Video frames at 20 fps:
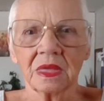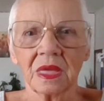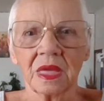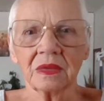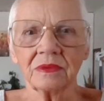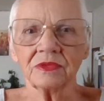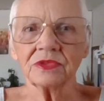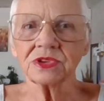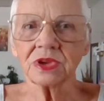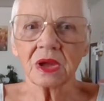
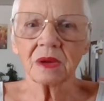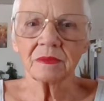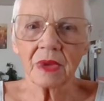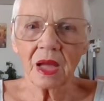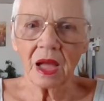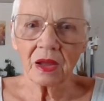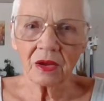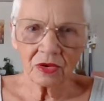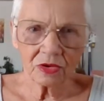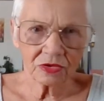every time
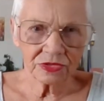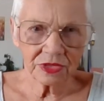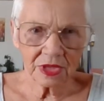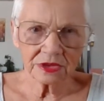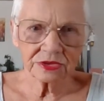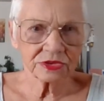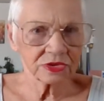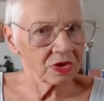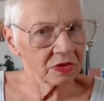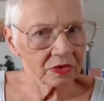I heard
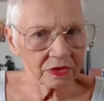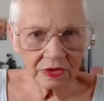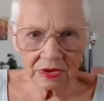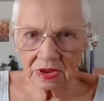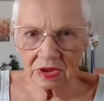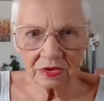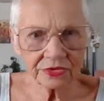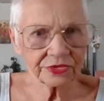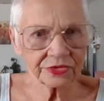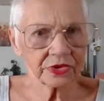that song,
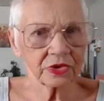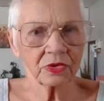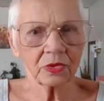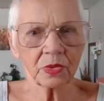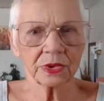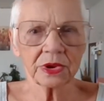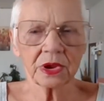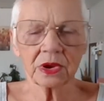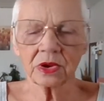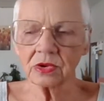years ago
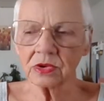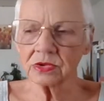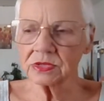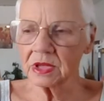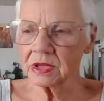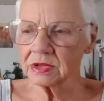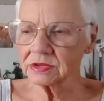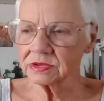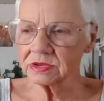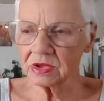when I heard
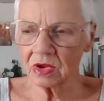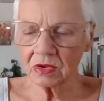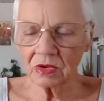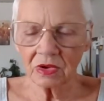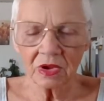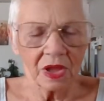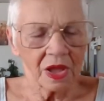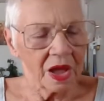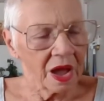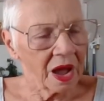that song,
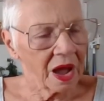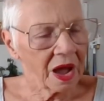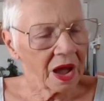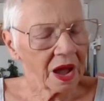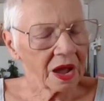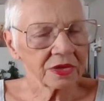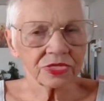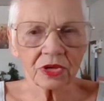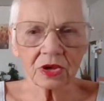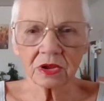
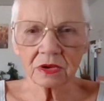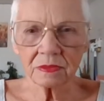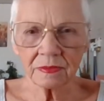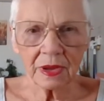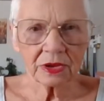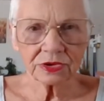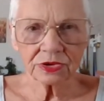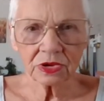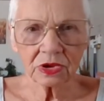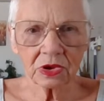I thought
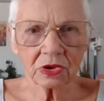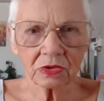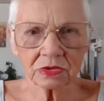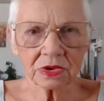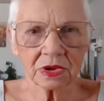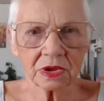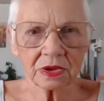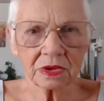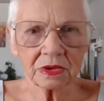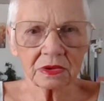about
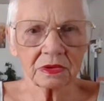Dakota.